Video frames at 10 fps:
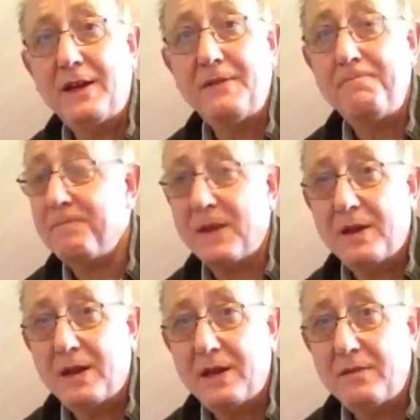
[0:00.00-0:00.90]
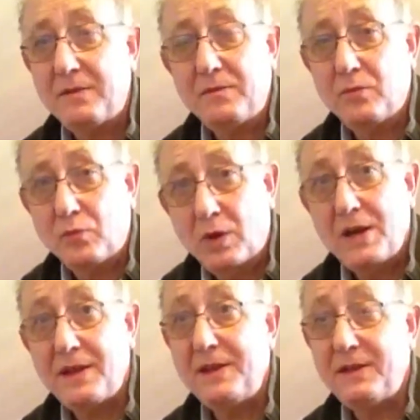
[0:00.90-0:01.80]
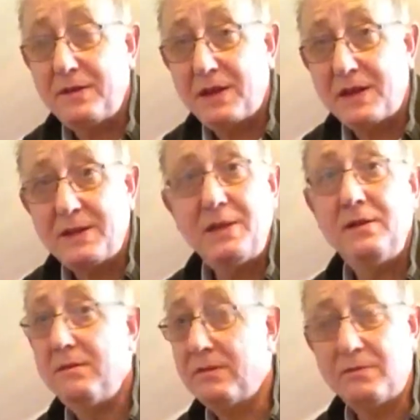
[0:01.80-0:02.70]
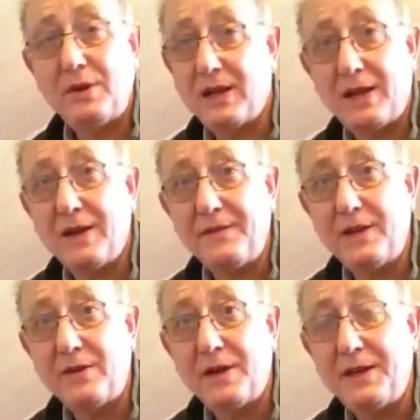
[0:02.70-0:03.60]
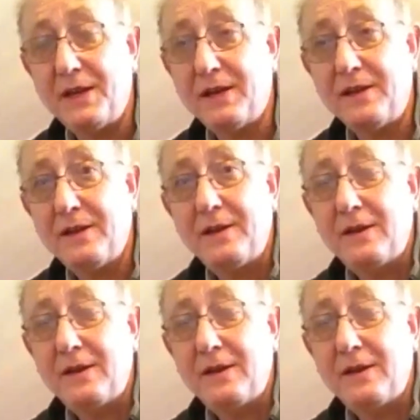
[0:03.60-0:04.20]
And why they do that? Well, I have no idea.